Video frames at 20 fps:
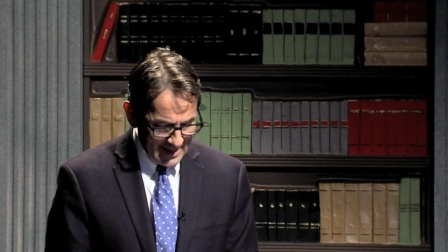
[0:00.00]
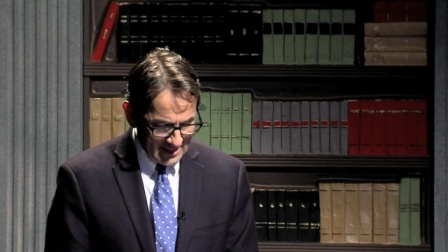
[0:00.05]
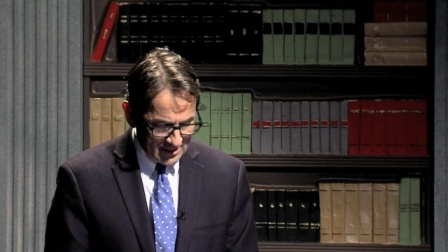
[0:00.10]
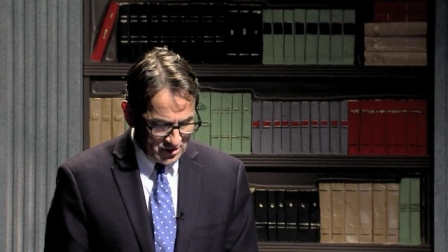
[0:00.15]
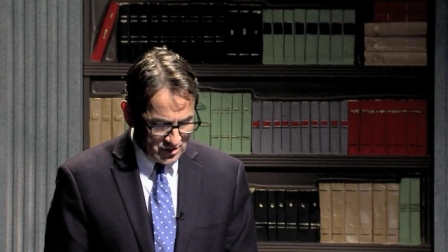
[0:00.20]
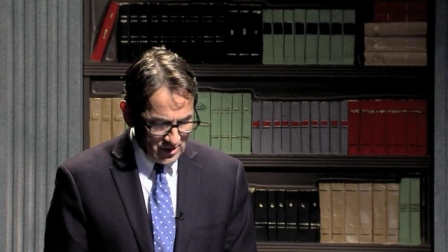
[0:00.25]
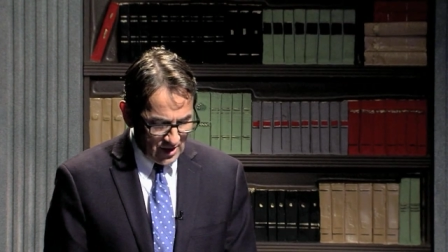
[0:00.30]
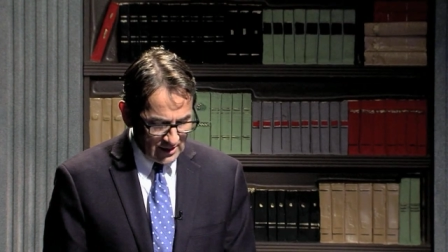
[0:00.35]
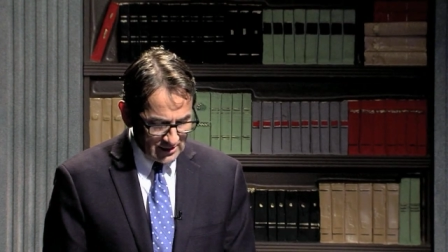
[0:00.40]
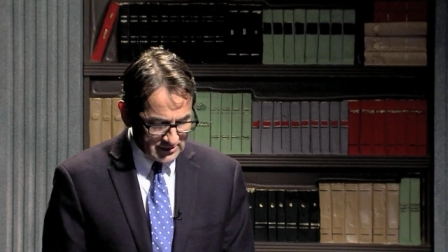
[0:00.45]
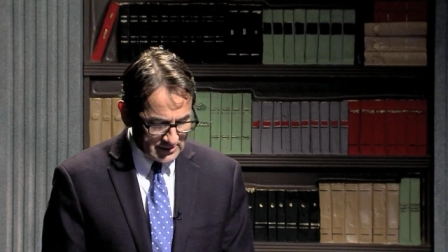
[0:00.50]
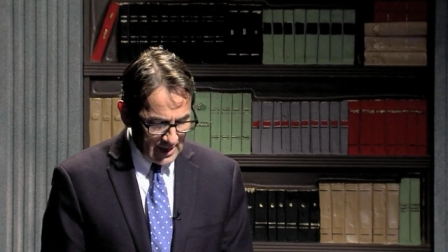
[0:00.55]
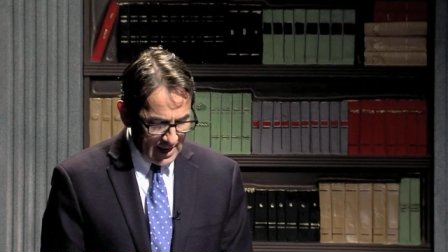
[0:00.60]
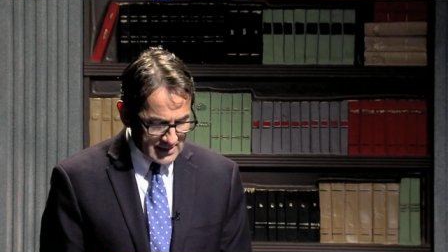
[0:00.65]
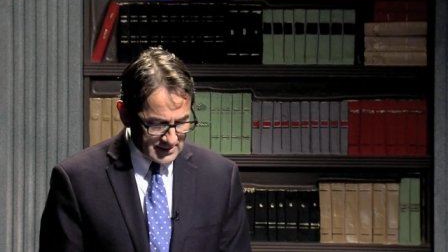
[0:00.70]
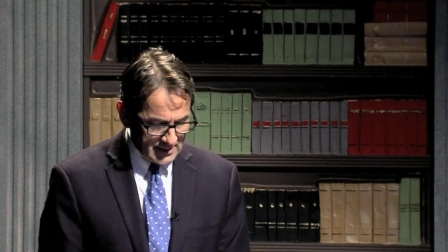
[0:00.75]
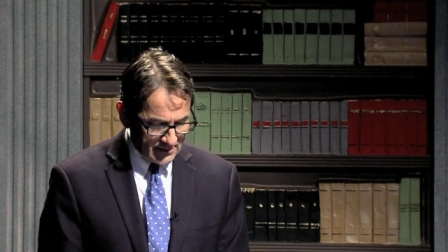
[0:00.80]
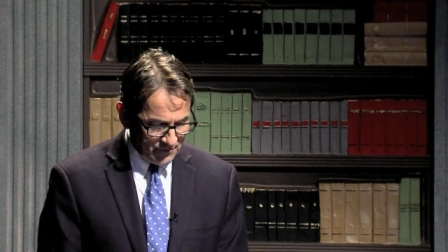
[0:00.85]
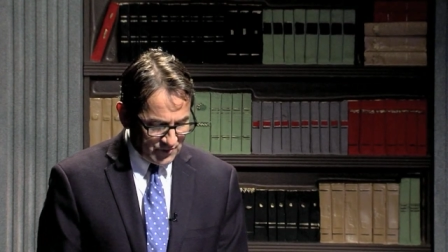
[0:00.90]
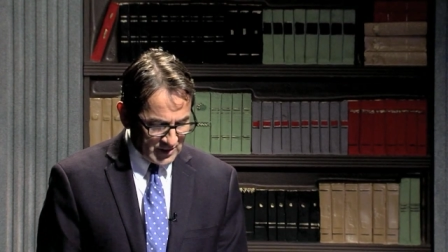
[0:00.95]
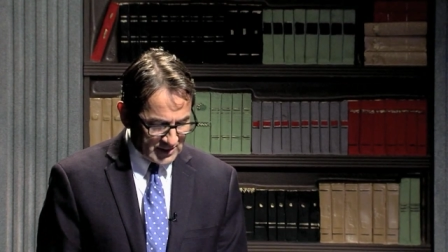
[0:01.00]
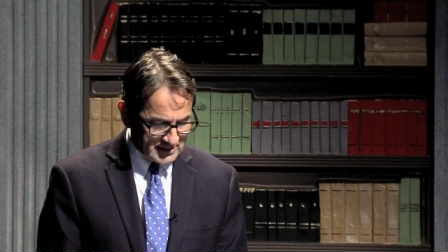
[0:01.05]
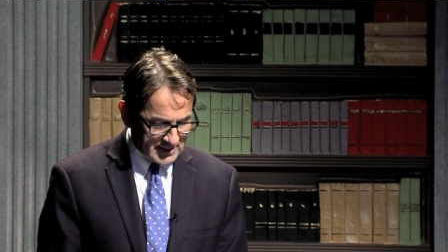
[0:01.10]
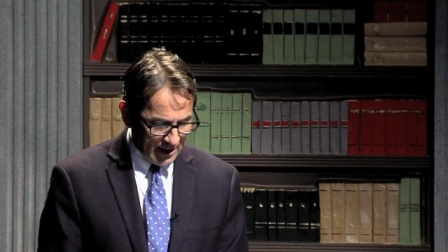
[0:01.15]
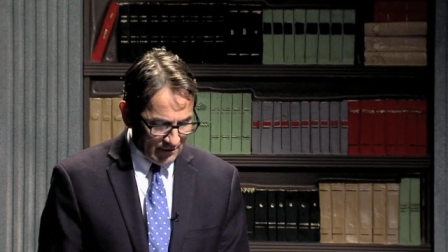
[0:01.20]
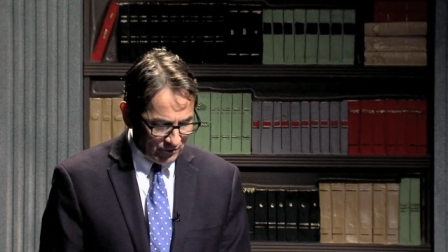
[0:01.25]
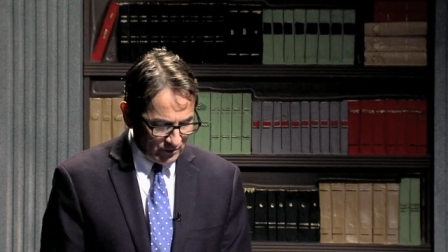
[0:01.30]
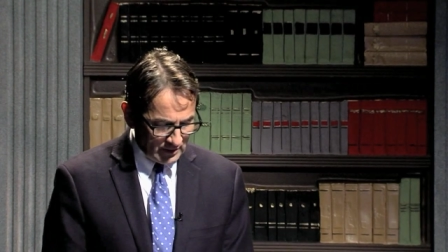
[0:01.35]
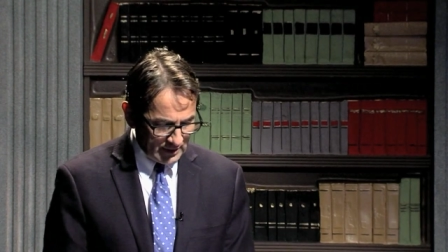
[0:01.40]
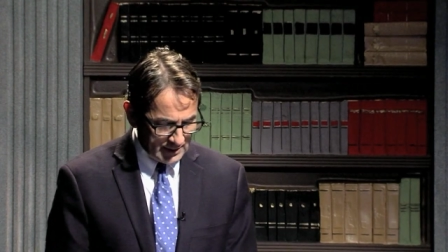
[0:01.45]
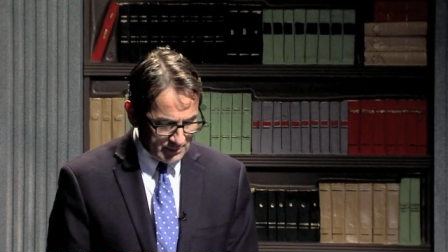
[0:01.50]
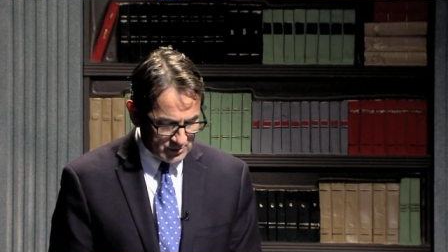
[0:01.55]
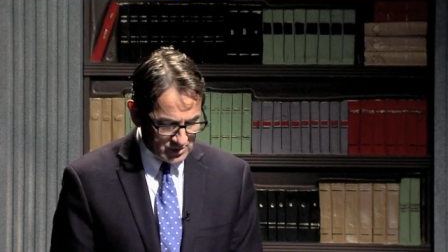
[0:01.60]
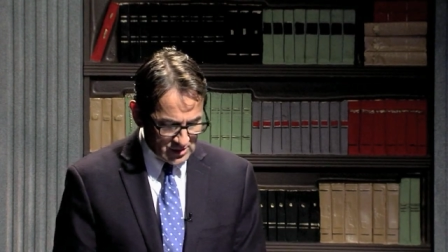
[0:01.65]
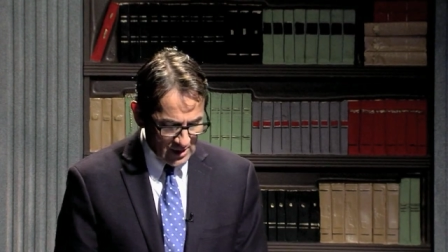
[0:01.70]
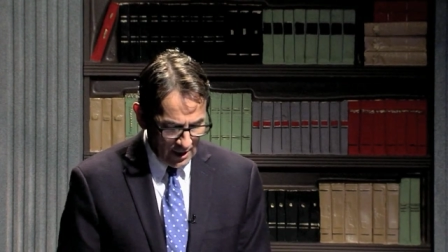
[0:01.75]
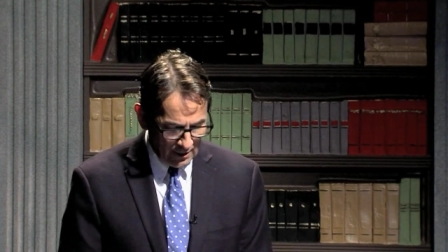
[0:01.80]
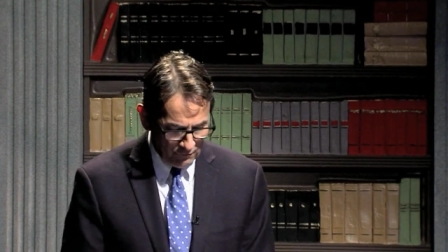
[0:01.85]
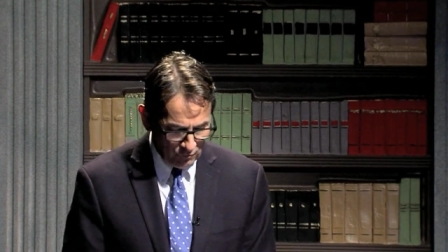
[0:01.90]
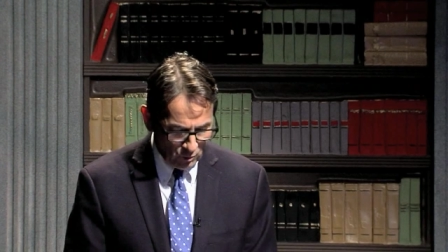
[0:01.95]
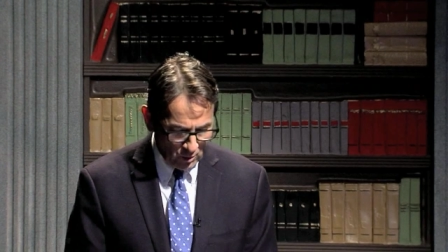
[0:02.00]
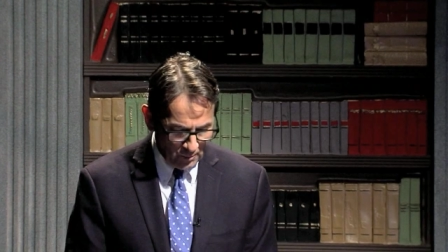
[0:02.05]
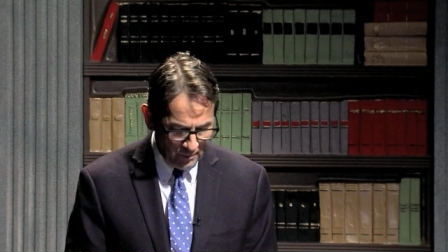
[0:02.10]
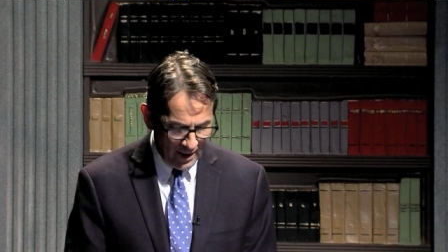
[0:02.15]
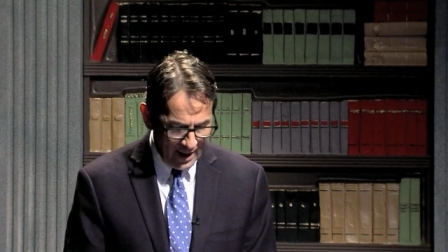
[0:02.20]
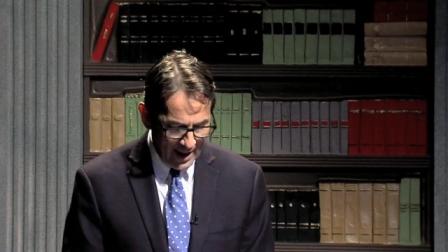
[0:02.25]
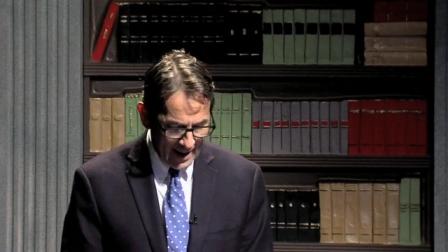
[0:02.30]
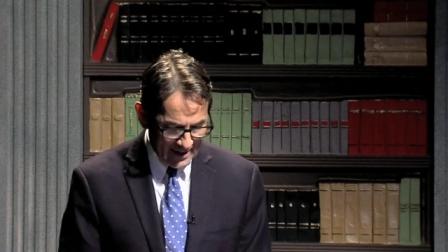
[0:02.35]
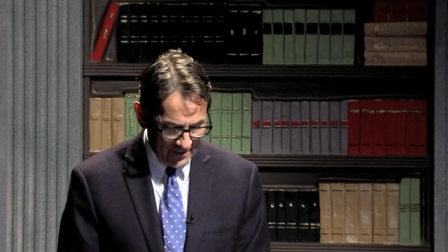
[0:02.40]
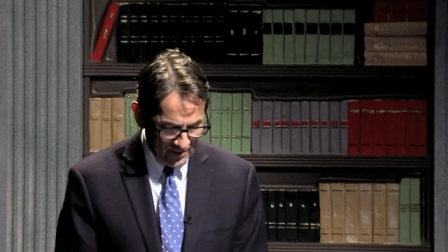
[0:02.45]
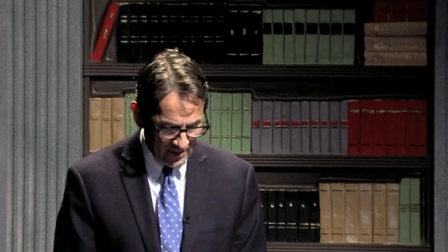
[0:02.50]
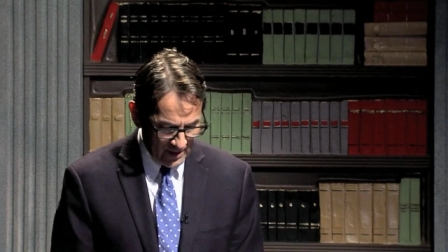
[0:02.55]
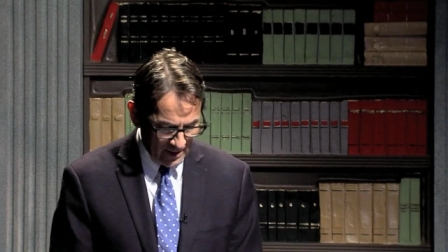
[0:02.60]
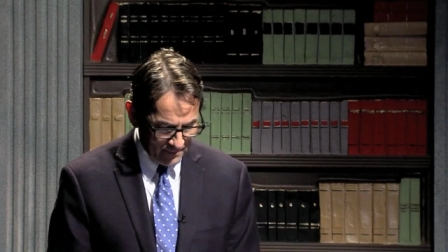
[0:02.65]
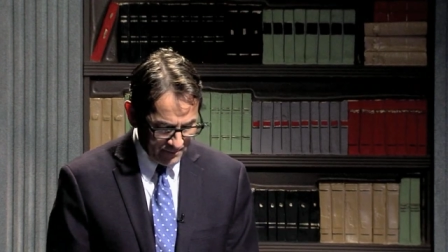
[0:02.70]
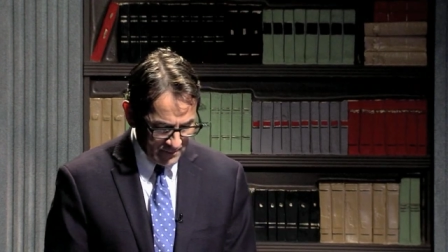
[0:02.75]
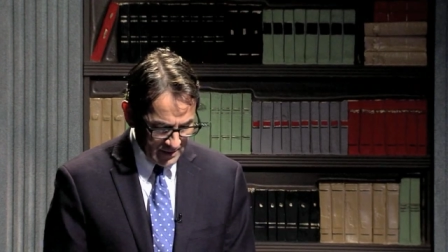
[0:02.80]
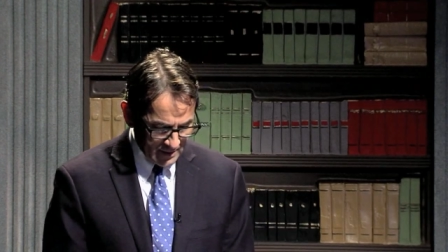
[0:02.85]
just as if the devil himself were behind them?